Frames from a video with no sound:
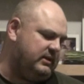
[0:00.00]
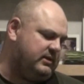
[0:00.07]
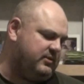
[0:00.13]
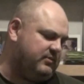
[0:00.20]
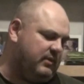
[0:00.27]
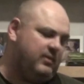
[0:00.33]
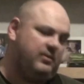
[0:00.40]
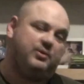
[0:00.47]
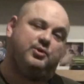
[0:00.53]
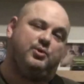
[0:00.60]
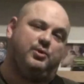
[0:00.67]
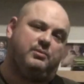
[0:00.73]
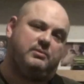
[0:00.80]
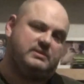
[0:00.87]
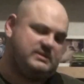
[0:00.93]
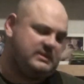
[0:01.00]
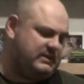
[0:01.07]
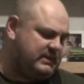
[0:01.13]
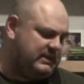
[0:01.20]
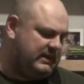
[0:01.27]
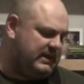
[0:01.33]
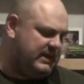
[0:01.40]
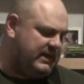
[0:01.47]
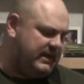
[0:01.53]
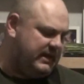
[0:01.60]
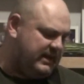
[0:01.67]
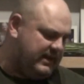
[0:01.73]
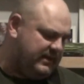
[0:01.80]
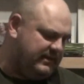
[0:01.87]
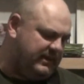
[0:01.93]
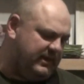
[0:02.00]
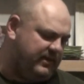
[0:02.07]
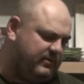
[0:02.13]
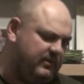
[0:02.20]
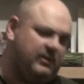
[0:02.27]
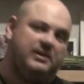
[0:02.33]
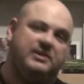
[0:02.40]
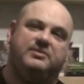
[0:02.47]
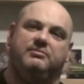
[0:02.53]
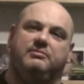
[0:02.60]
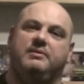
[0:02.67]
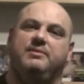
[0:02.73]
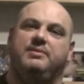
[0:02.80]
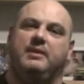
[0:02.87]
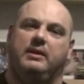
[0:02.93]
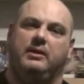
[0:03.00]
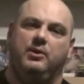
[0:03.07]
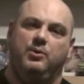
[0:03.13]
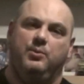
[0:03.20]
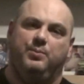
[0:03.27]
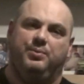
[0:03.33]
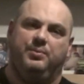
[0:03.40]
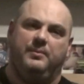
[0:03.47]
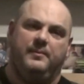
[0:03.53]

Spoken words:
Corona chorus, the delay and the equalizer in the loop.